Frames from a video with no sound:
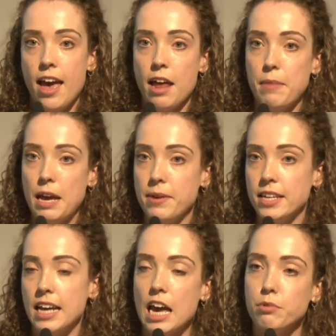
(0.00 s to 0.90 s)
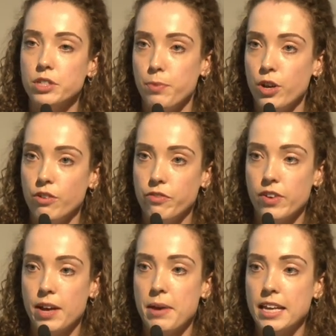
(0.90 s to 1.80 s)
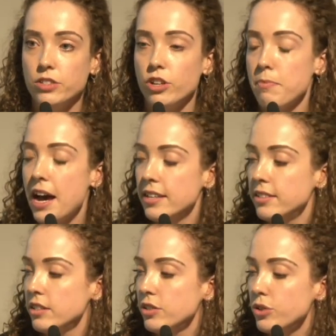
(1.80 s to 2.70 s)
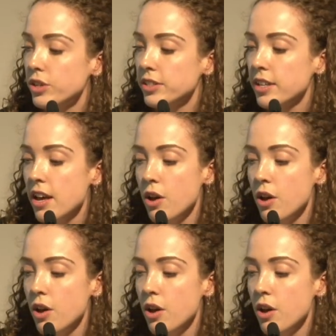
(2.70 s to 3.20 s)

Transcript: and maybe a tablespoon of a pesto pasta sauce.